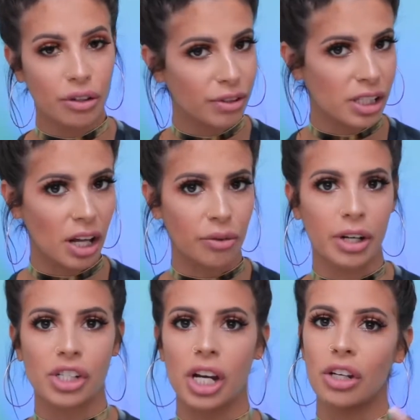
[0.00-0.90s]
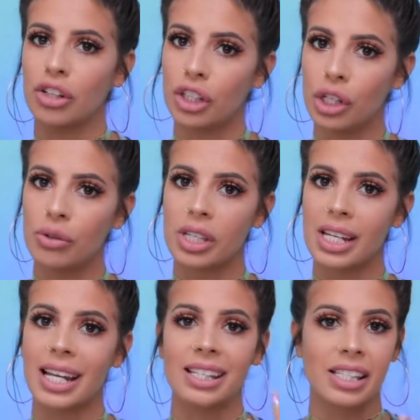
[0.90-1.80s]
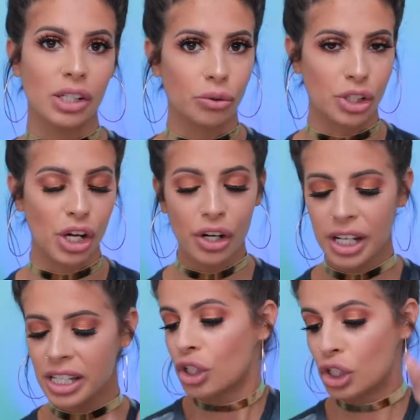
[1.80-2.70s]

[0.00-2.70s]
If it's not the right shade, you can use it and still return it.